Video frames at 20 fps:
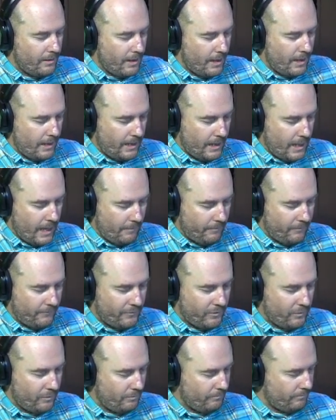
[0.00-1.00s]
and a gap of
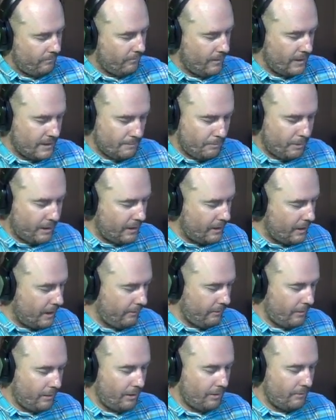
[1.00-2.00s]
2. Let's pick
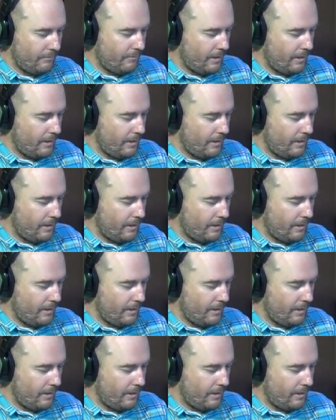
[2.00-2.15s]
another note.